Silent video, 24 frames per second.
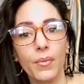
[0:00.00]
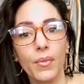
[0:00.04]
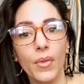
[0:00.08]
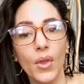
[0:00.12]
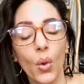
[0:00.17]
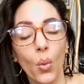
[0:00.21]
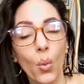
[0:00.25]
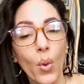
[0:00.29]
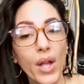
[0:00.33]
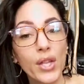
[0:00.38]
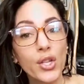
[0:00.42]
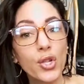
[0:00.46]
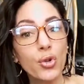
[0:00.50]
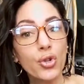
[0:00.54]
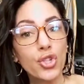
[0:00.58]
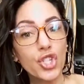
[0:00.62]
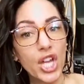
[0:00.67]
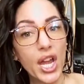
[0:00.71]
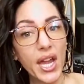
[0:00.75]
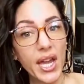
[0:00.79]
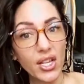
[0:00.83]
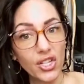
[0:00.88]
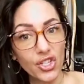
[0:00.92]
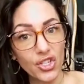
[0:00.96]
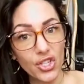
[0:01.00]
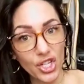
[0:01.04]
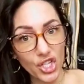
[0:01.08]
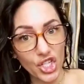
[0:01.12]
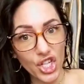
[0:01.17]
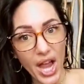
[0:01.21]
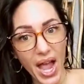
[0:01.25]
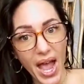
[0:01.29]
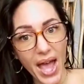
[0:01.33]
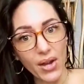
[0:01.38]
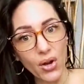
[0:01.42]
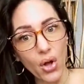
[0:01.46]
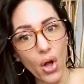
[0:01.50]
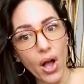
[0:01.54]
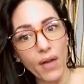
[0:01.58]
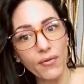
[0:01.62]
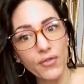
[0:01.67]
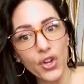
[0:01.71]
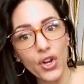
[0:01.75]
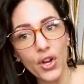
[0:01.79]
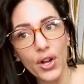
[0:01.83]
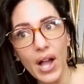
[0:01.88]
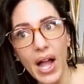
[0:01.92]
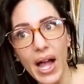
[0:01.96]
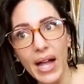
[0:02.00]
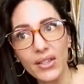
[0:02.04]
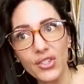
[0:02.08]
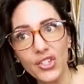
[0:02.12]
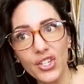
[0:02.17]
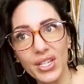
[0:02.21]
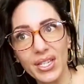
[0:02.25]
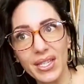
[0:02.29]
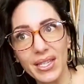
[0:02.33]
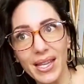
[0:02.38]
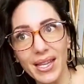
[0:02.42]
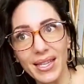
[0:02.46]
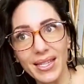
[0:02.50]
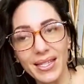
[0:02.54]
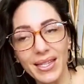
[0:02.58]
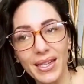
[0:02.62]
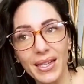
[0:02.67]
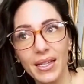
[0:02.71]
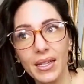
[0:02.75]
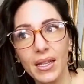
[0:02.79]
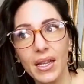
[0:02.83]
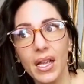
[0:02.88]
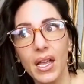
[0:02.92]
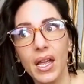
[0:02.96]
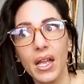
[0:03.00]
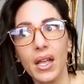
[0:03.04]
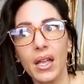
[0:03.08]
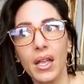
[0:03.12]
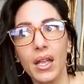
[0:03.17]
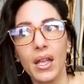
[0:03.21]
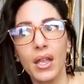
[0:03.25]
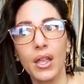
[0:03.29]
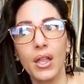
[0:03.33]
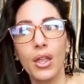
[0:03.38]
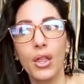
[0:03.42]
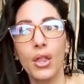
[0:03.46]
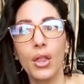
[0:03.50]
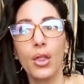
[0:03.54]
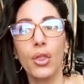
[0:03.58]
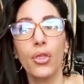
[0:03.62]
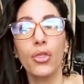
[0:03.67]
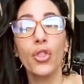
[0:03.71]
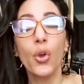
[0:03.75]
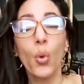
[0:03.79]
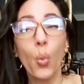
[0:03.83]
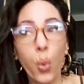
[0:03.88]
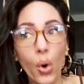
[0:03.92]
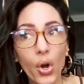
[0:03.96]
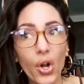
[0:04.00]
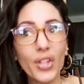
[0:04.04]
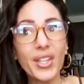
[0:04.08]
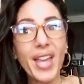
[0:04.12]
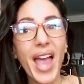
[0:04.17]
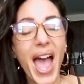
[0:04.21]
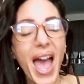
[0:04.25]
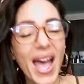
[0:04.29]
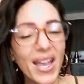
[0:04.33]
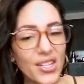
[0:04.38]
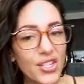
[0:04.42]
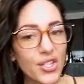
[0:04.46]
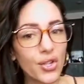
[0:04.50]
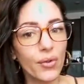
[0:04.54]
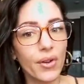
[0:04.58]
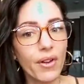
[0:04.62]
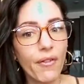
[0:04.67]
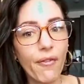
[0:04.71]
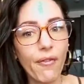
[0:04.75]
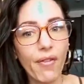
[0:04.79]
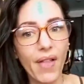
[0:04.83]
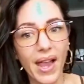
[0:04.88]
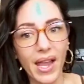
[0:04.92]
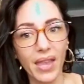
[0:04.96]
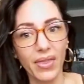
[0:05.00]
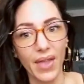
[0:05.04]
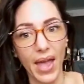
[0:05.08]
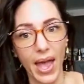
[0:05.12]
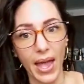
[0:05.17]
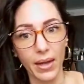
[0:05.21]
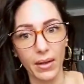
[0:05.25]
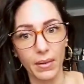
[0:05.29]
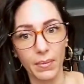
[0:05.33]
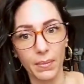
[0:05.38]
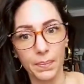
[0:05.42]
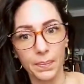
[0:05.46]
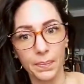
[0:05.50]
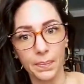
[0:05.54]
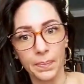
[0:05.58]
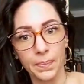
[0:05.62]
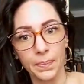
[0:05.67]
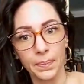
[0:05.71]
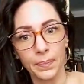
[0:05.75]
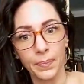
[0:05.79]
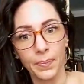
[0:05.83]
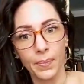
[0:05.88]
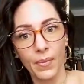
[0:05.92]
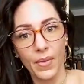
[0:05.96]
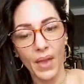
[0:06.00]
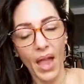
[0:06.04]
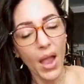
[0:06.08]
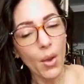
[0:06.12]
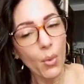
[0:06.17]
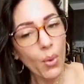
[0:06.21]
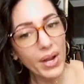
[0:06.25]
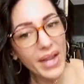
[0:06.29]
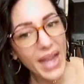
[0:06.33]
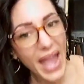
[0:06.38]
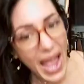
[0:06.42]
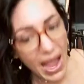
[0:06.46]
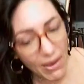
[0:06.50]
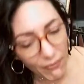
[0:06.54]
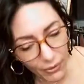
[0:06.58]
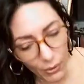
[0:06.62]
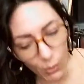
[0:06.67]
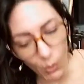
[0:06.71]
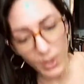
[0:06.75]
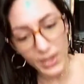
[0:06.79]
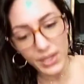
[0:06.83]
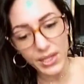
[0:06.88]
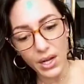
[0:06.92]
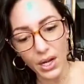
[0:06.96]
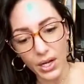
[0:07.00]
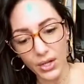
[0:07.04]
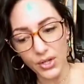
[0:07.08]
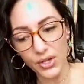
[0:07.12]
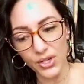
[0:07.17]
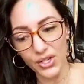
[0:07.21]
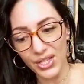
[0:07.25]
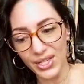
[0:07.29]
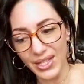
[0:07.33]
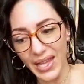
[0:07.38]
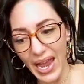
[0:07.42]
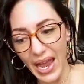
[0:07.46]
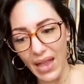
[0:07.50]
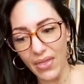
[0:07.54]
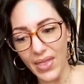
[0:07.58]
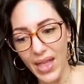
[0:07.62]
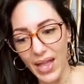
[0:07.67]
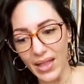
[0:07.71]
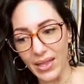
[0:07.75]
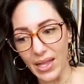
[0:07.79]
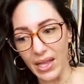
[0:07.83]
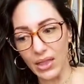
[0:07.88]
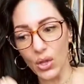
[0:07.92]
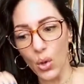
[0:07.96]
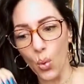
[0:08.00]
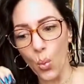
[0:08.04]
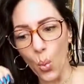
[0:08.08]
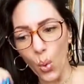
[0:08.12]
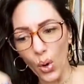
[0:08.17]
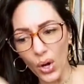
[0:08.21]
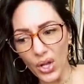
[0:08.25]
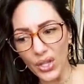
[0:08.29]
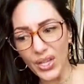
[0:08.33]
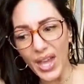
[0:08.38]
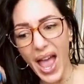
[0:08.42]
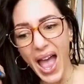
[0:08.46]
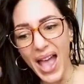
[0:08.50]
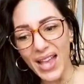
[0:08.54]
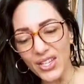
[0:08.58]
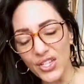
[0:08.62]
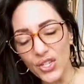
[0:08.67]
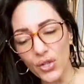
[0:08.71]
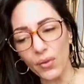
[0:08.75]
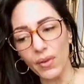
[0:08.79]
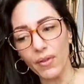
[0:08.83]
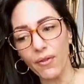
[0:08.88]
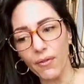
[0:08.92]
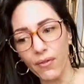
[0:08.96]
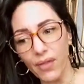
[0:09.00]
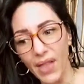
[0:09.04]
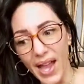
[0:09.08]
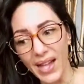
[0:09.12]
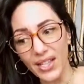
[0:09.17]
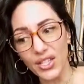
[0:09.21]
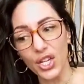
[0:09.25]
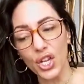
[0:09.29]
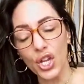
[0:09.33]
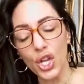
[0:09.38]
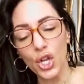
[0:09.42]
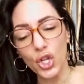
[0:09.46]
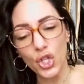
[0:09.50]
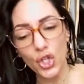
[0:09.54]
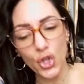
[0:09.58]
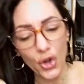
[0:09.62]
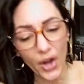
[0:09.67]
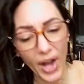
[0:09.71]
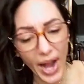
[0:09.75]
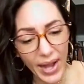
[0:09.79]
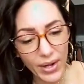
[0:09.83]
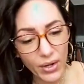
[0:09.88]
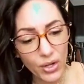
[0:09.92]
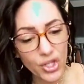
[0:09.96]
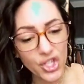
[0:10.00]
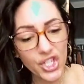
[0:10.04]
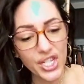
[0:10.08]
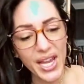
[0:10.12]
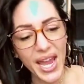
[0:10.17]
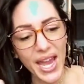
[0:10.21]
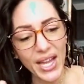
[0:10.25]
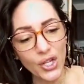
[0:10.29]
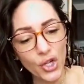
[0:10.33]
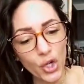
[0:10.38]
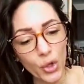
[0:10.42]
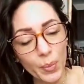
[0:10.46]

When you change the channel of your consciousness, the world has to reflect that. I want everyone to understand that the world has to reflect your energy and your